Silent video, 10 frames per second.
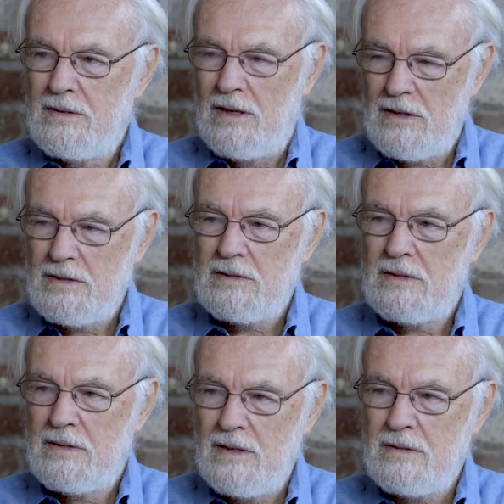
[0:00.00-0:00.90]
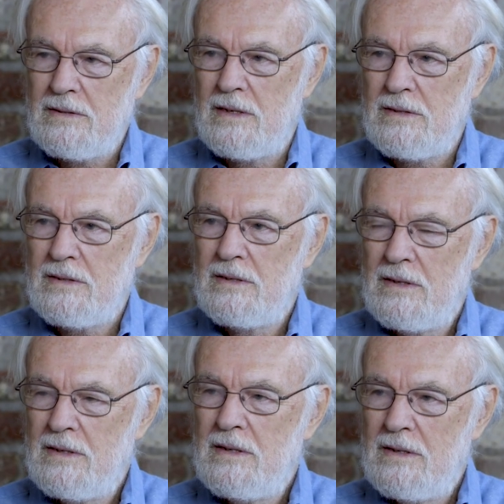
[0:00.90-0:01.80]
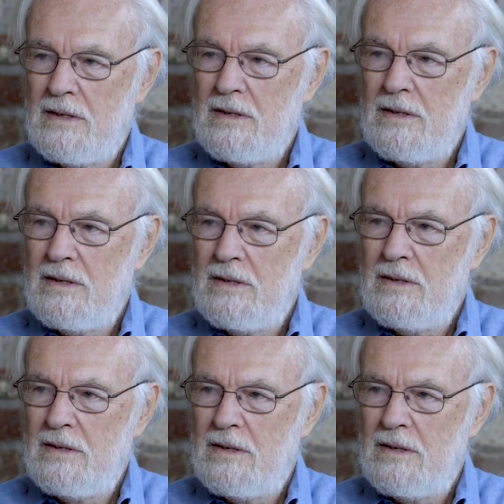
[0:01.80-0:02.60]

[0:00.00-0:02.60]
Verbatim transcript: things, yes, that were privatized, yes, yes, and that sort of thing.